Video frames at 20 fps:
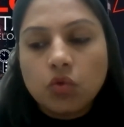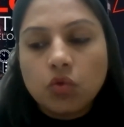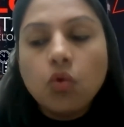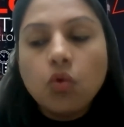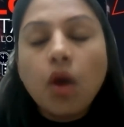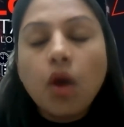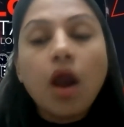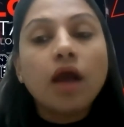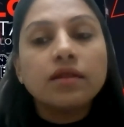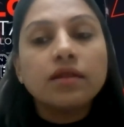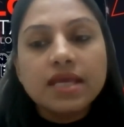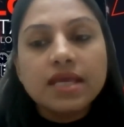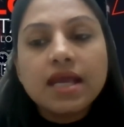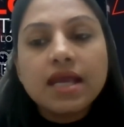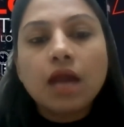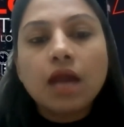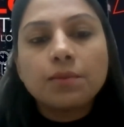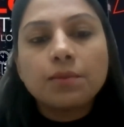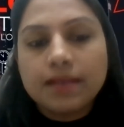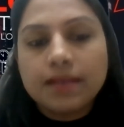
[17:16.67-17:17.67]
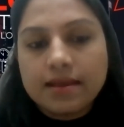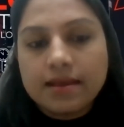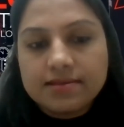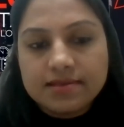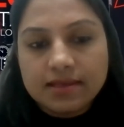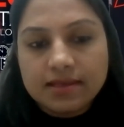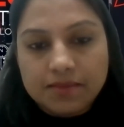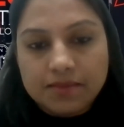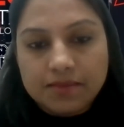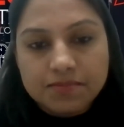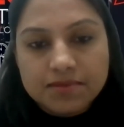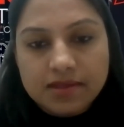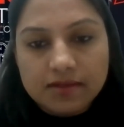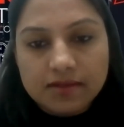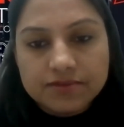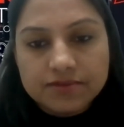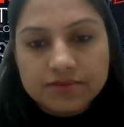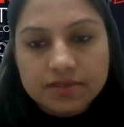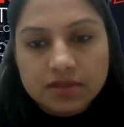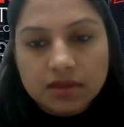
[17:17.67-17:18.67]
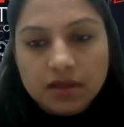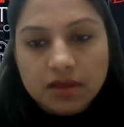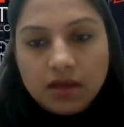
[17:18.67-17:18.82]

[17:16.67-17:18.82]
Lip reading: who are decarbonizing themselves.